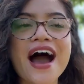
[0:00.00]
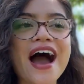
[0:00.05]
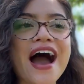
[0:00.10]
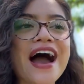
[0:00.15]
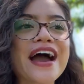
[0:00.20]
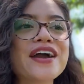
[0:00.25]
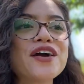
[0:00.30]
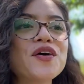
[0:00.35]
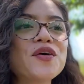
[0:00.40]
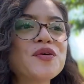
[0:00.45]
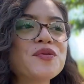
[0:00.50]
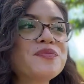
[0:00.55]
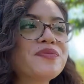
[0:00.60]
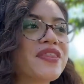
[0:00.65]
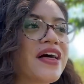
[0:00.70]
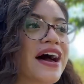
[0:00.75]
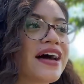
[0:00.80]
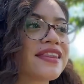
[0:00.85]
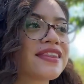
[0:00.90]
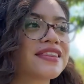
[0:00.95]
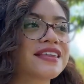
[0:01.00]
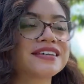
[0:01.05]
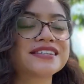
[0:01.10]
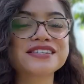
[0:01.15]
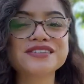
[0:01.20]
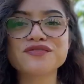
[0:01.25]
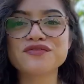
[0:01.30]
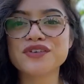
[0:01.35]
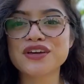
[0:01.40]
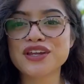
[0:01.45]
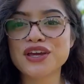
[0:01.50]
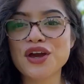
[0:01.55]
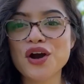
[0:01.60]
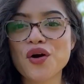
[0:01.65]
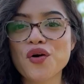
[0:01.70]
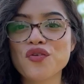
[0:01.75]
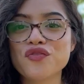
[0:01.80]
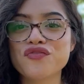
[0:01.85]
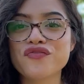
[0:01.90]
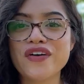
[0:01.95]
I hope that this
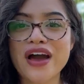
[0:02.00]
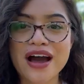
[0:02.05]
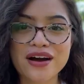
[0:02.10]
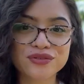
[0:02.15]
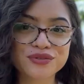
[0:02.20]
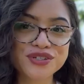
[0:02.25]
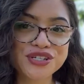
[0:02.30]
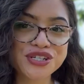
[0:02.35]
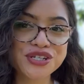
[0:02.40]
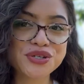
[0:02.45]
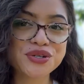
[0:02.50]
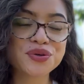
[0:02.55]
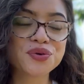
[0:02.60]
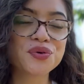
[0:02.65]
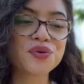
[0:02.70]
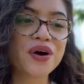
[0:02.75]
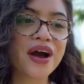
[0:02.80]
video found you,